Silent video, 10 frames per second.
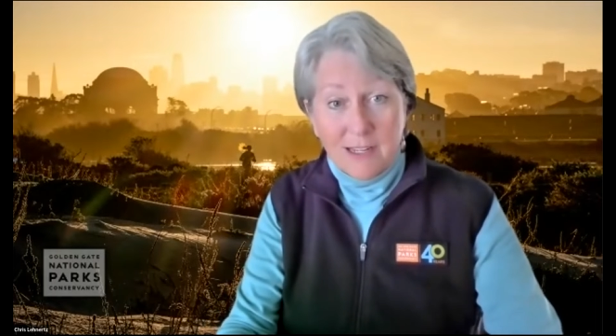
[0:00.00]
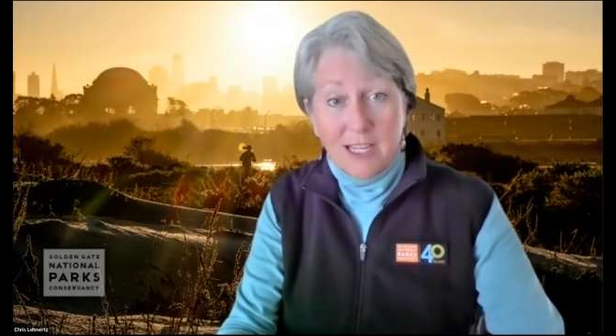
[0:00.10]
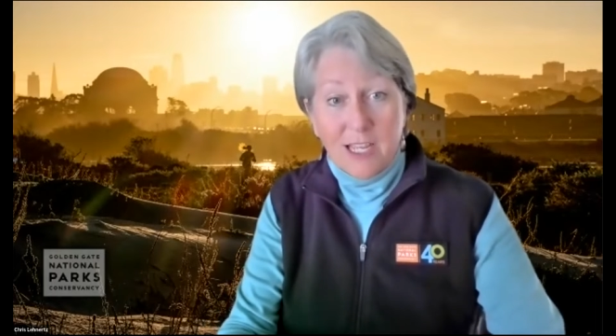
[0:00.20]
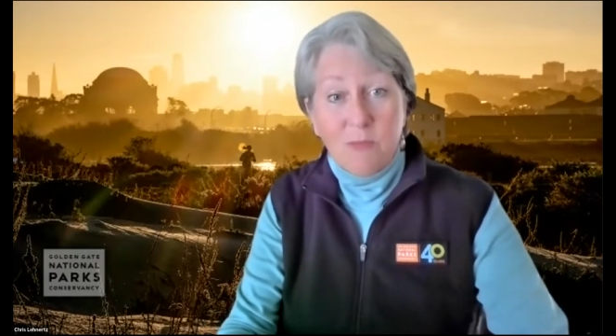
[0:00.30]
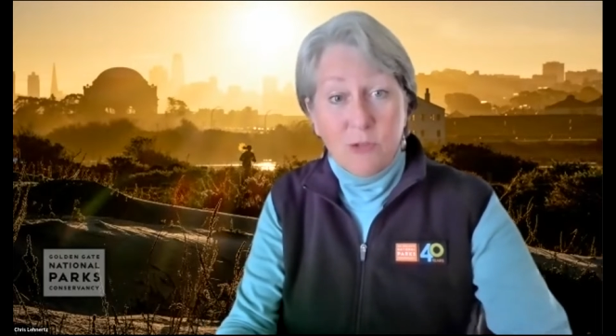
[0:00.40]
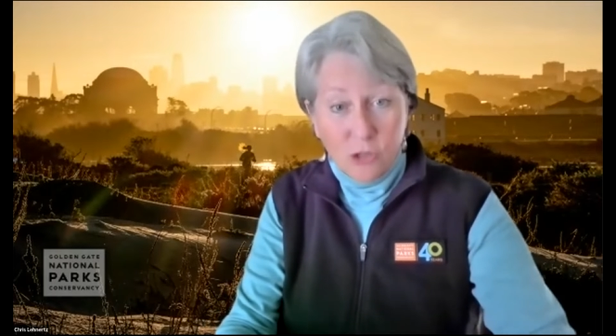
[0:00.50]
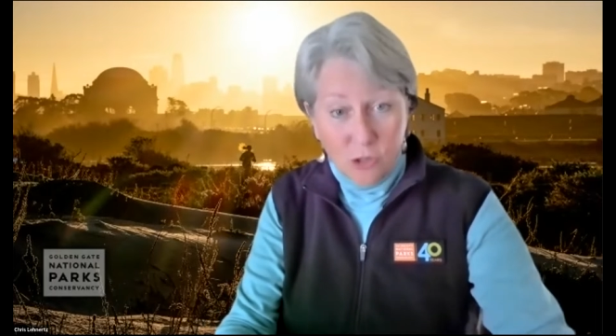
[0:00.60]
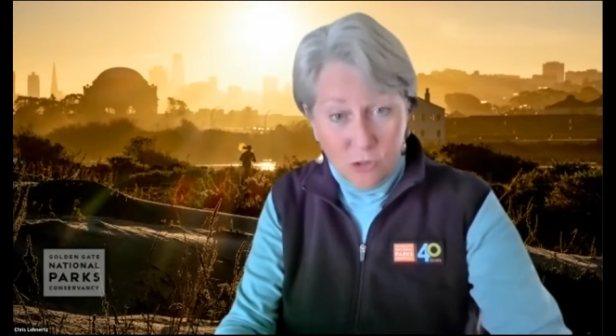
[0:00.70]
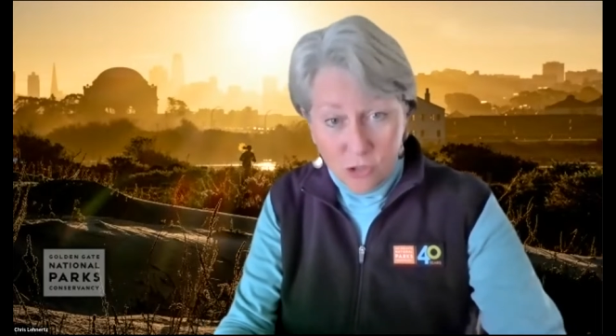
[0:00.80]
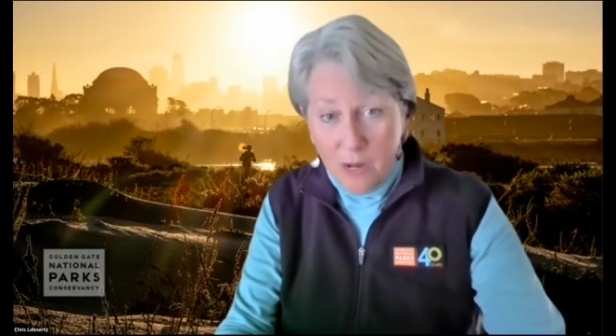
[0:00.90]
It
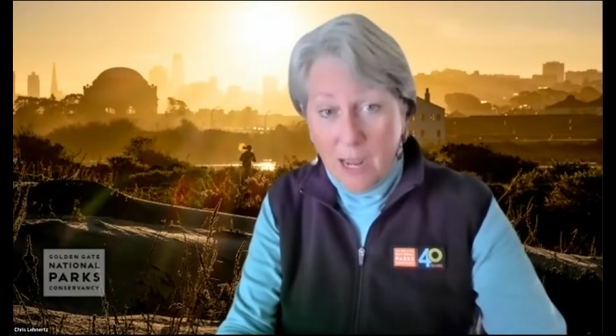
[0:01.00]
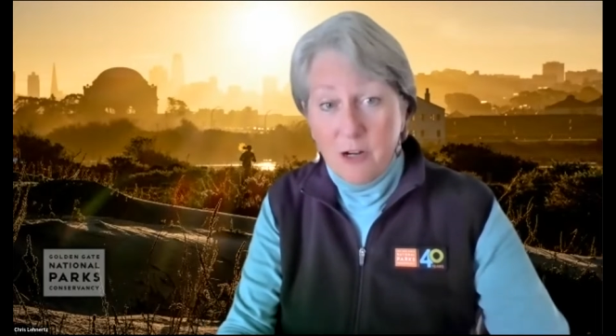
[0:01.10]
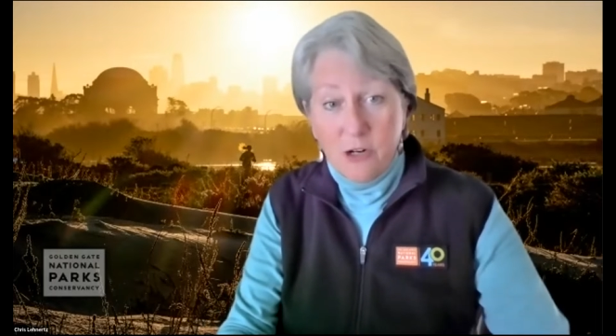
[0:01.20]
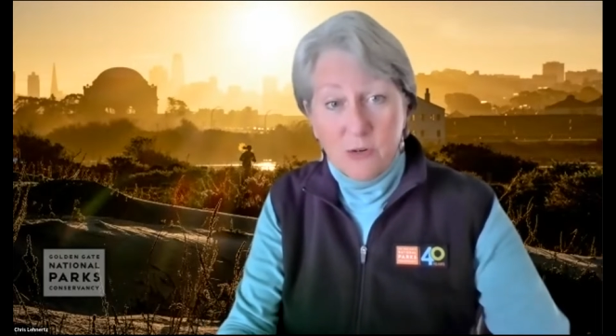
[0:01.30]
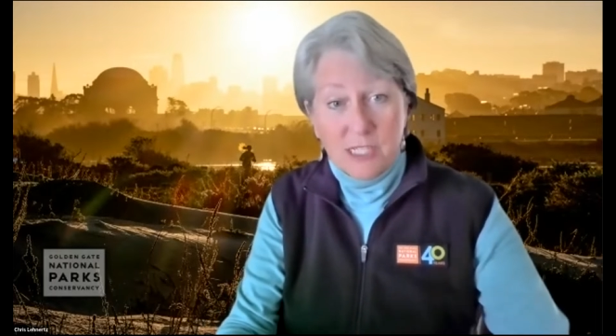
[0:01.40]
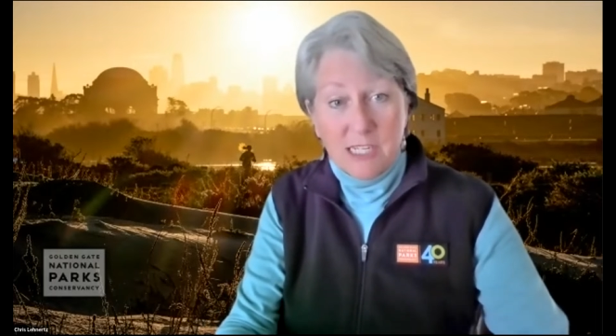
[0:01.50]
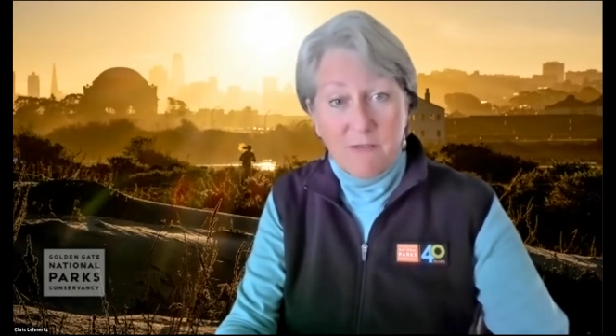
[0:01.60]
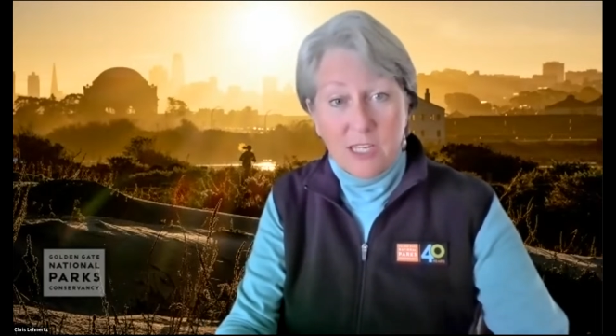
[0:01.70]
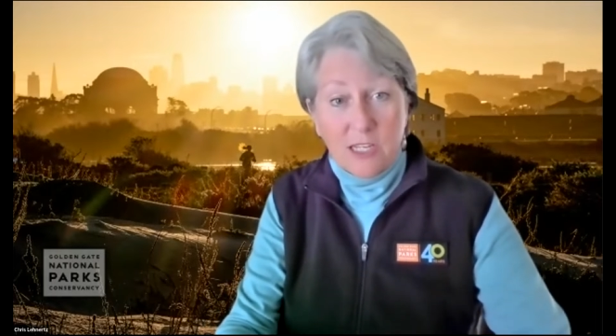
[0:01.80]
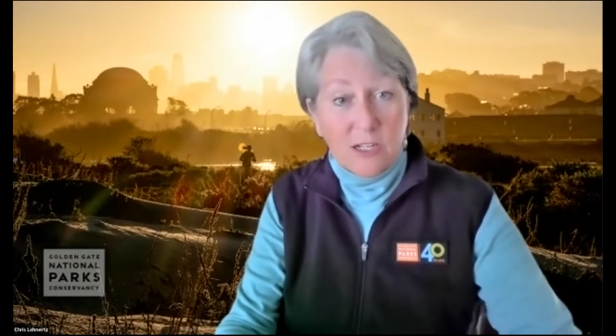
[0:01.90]
turns around at Christie
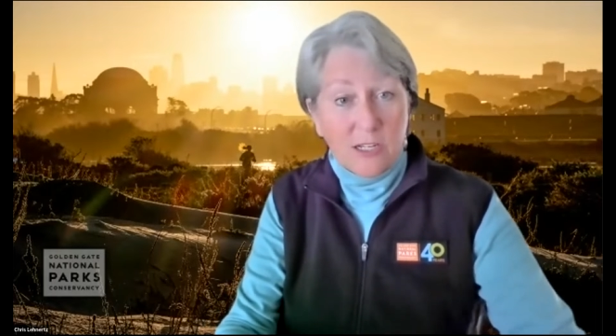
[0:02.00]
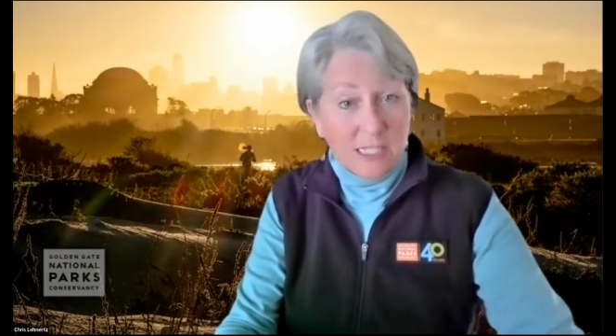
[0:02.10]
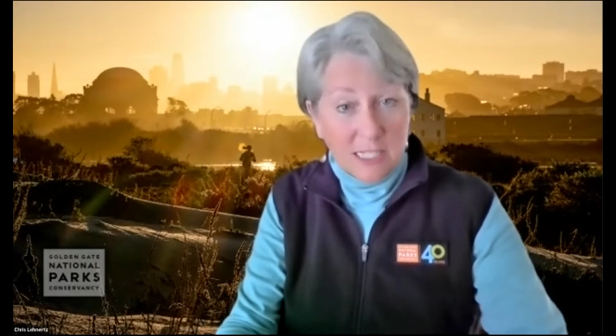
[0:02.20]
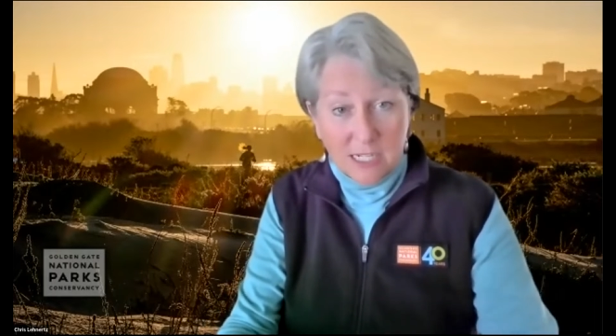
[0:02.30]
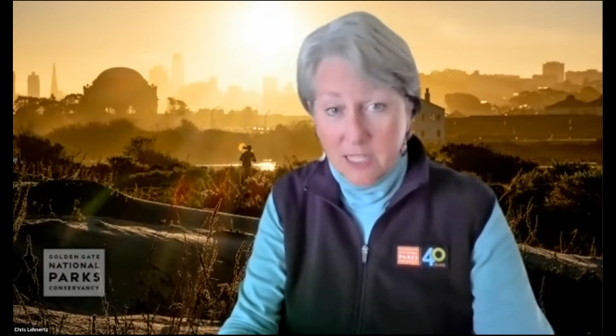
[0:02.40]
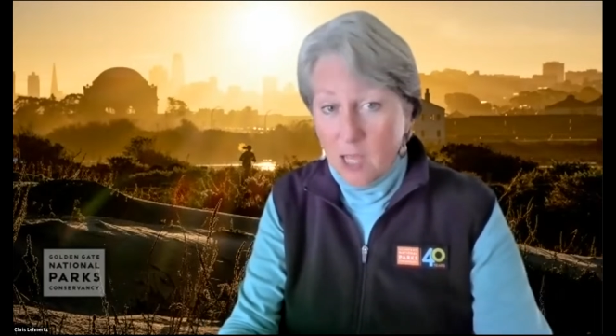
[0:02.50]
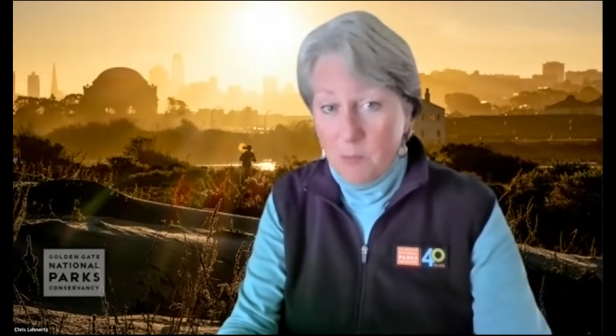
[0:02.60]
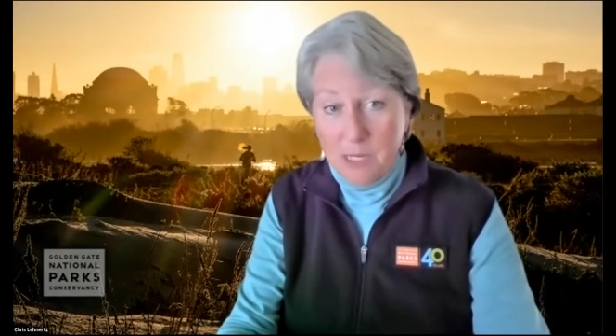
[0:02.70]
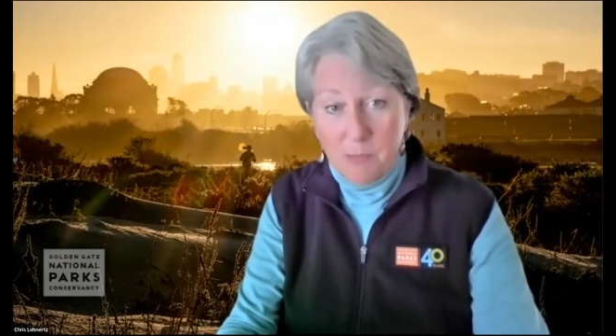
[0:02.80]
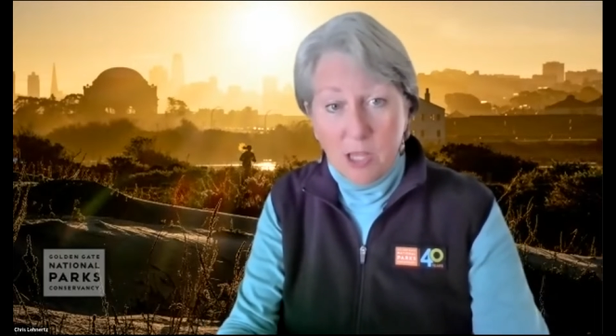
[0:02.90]
Field. It's going to let
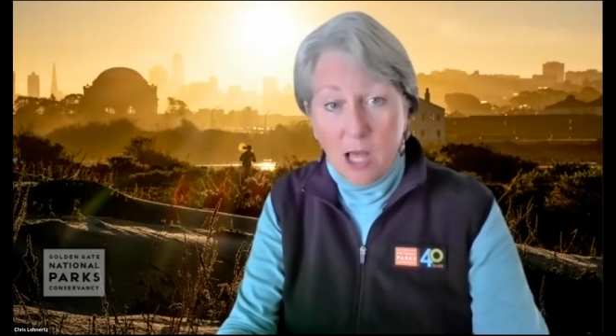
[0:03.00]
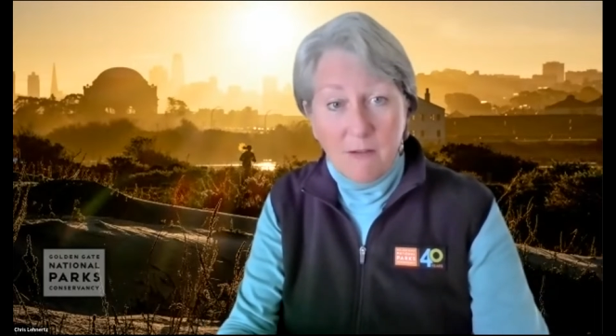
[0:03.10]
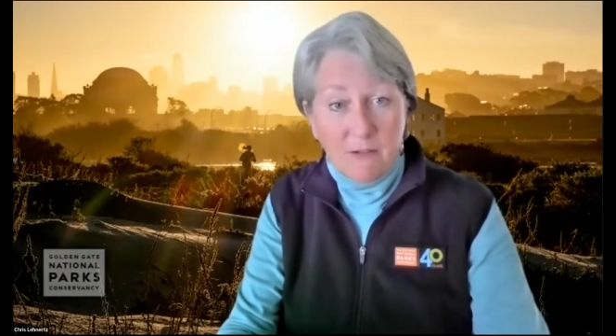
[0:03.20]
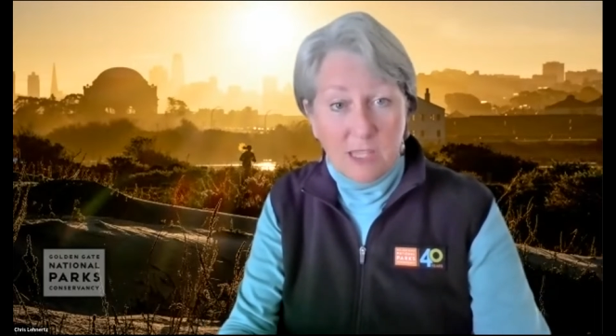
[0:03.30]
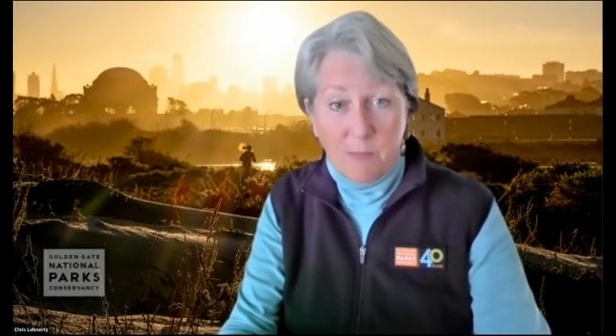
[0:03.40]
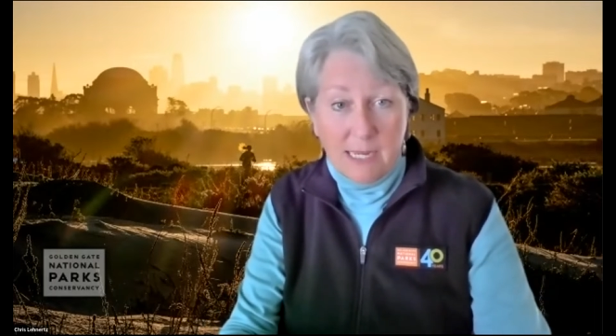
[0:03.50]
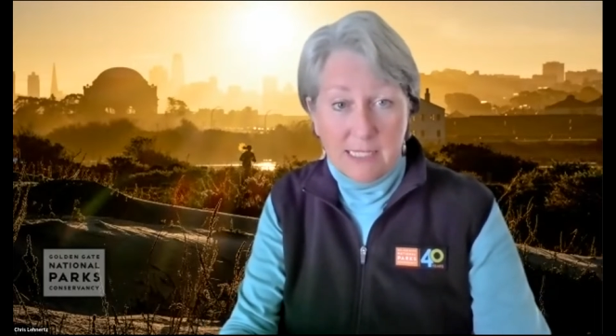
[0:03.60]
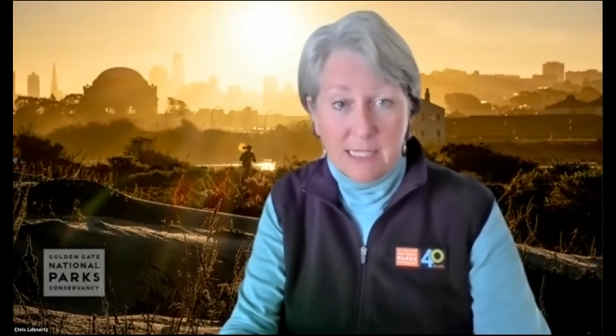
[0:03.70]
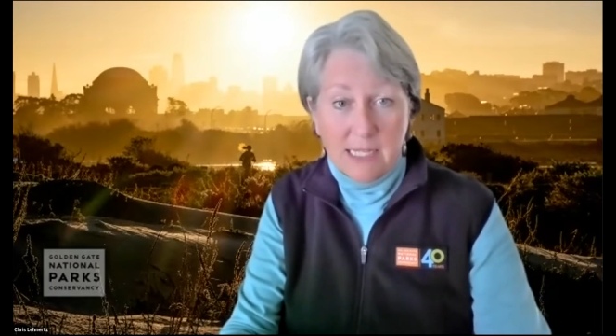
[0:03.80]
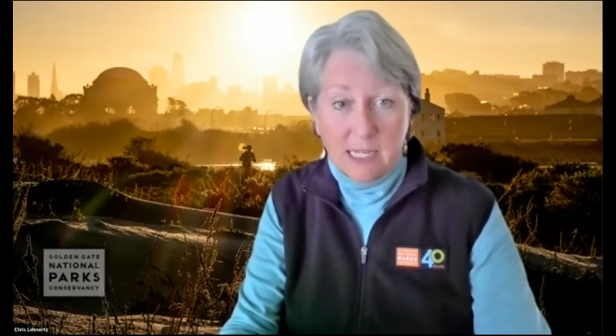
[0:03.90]
people off at the
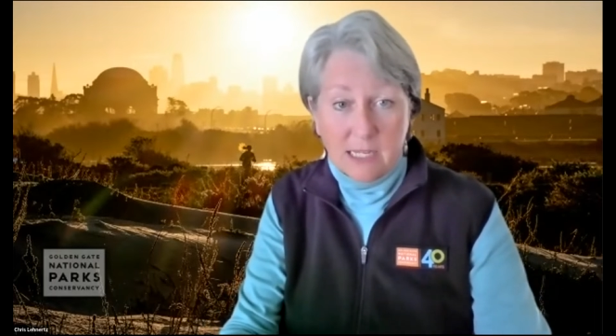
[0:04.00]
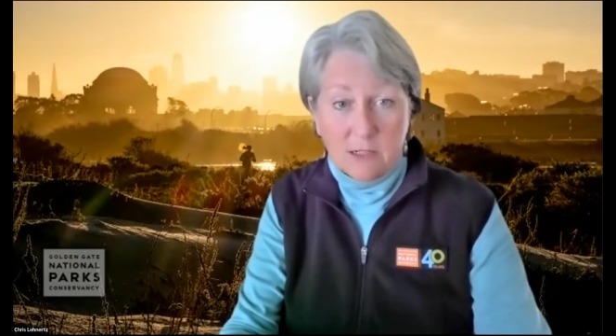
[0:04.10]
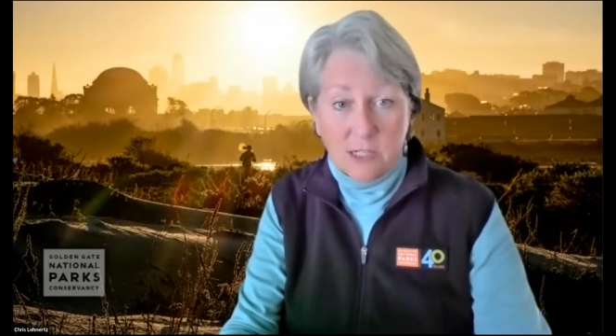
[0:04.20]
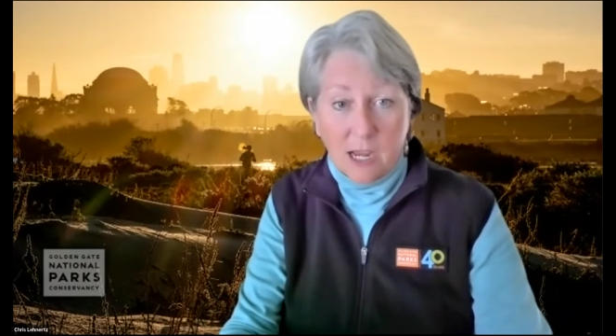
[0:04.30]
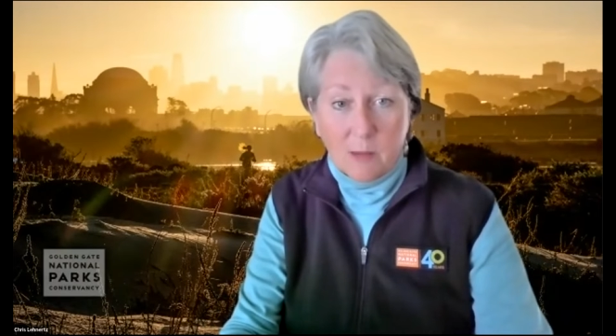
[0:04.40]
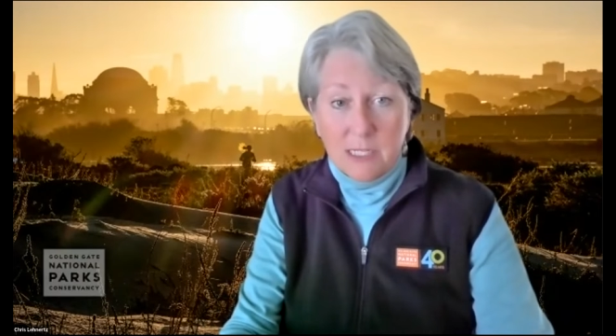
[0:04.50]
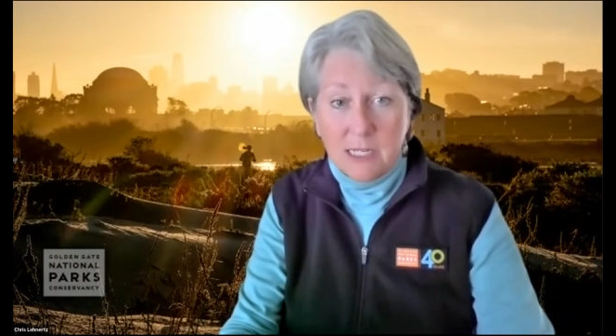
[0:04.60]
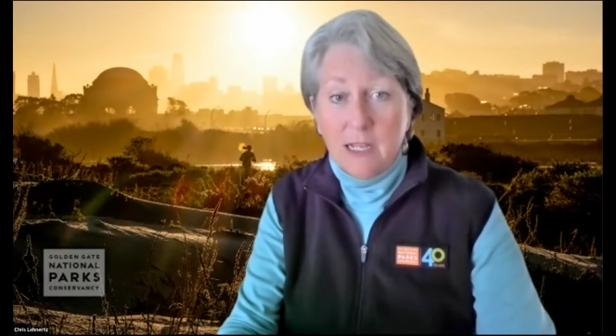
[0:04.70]
base of the tunnel tops.